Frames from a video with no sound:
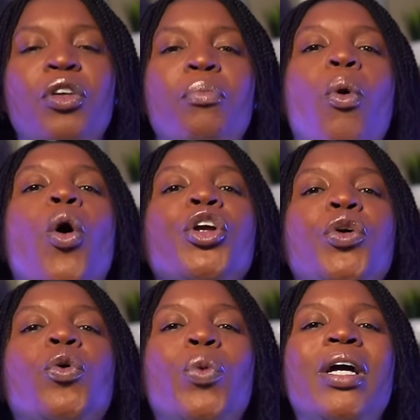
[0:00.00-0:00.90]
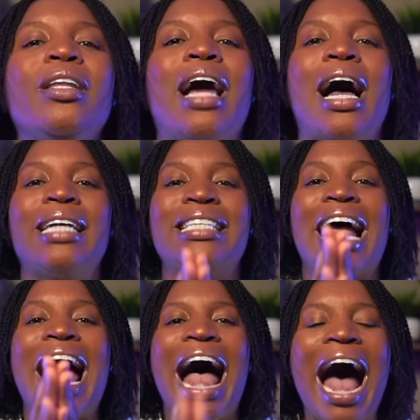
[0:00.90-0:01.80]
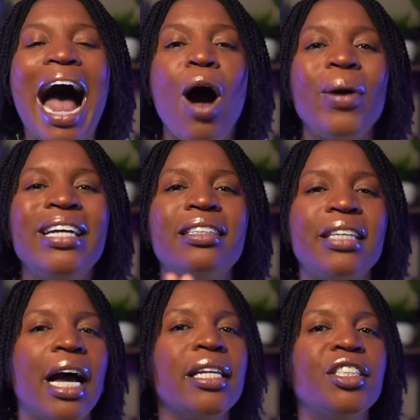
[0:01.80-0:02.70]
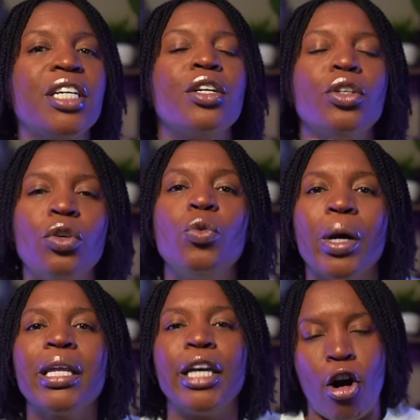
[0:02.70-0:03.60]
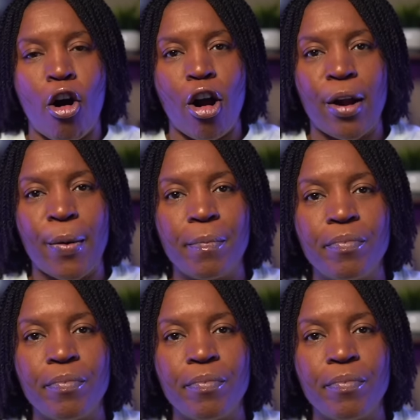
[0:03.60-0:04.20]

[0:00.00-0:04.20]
the more you'll realize how intelligent you really are.